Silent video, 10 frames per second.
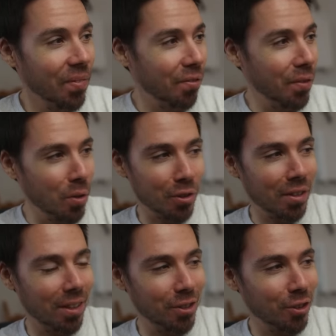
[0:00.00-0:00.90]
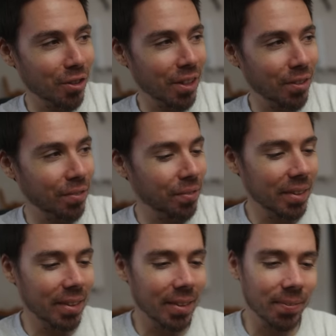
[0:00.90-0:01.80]
focusing on yourself,
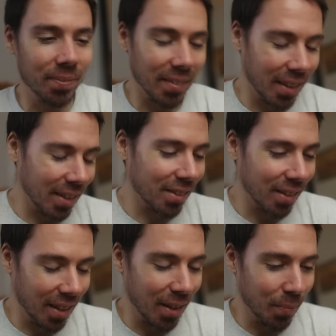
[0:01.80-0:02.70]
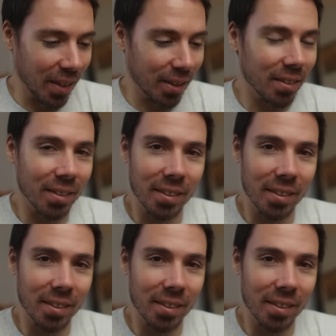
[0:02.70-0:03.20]
that's a nightmare.